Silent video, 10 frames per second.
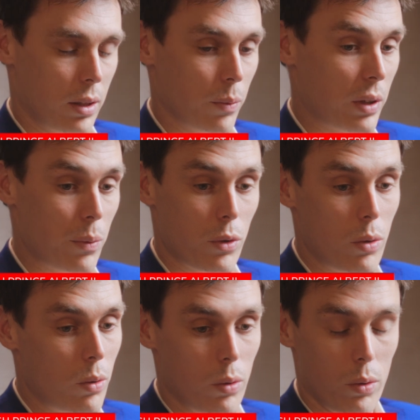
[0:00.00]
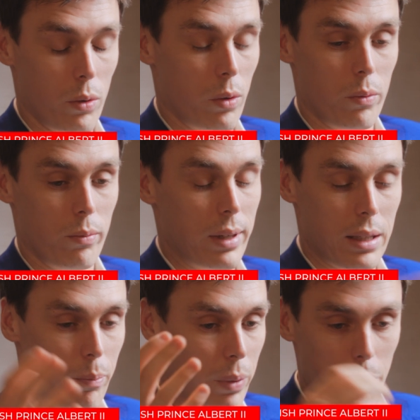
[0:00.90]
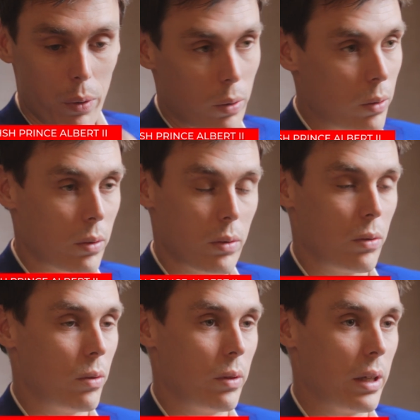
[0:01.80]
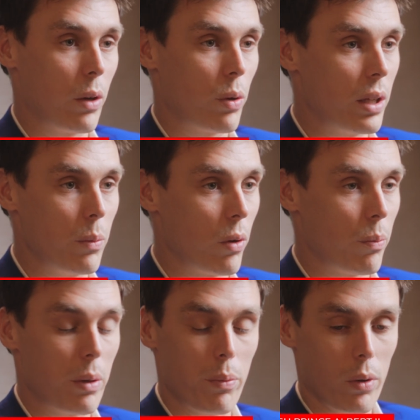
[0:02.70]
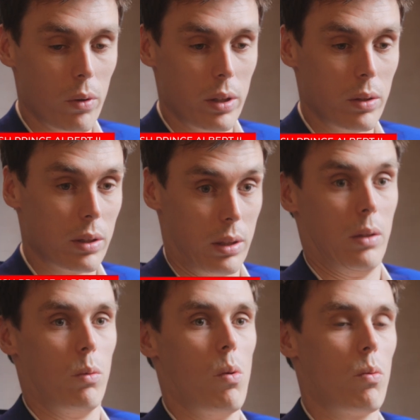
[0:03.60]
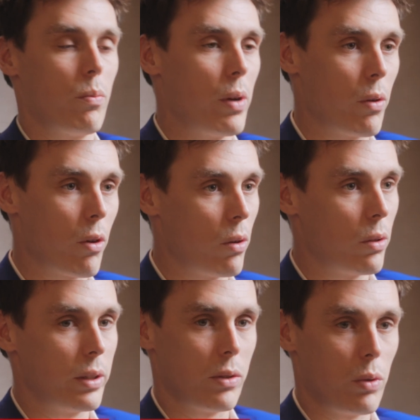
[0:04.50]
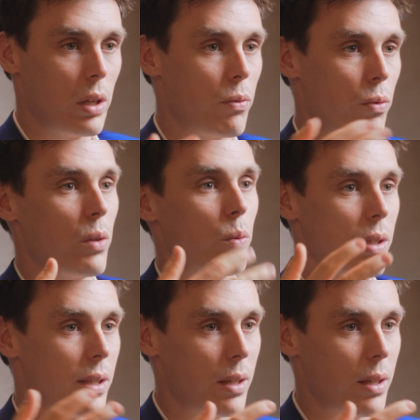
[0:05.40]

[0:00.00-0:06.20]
Sometimes you met people, incredible people, and you say, "Wow, my uncle is really friend with